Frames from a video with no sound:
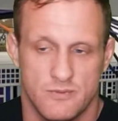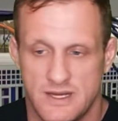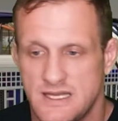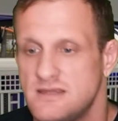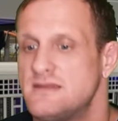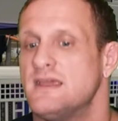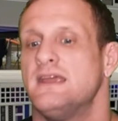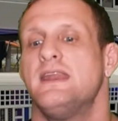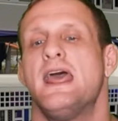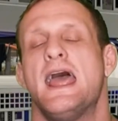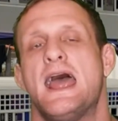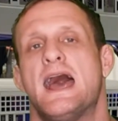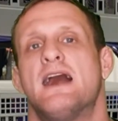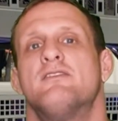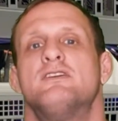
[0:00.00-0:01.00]
We did
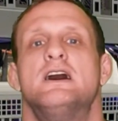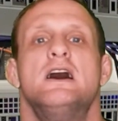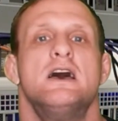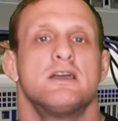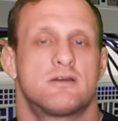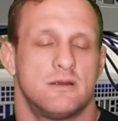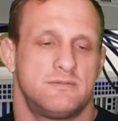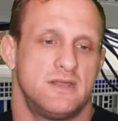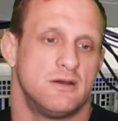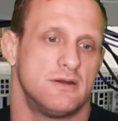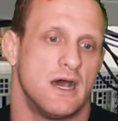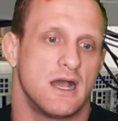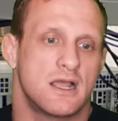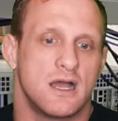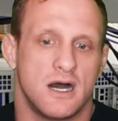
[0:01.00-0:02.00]
have
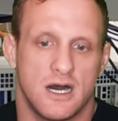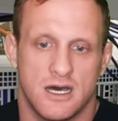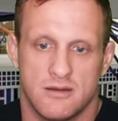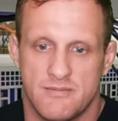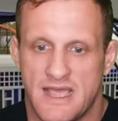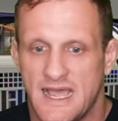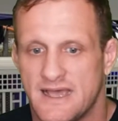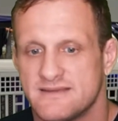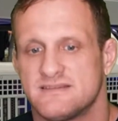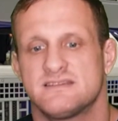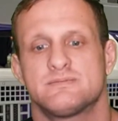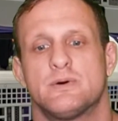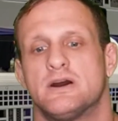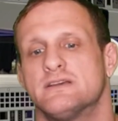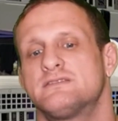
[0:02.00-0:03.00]
crypto.com as a
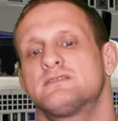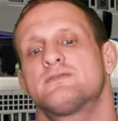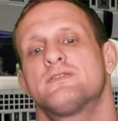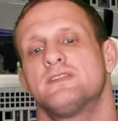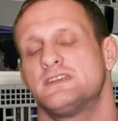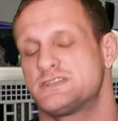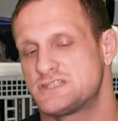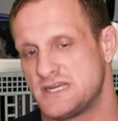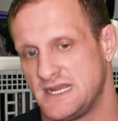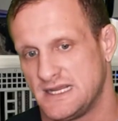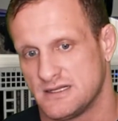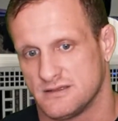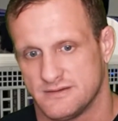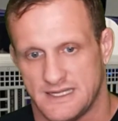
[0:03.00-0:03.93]
sponsor for the channel.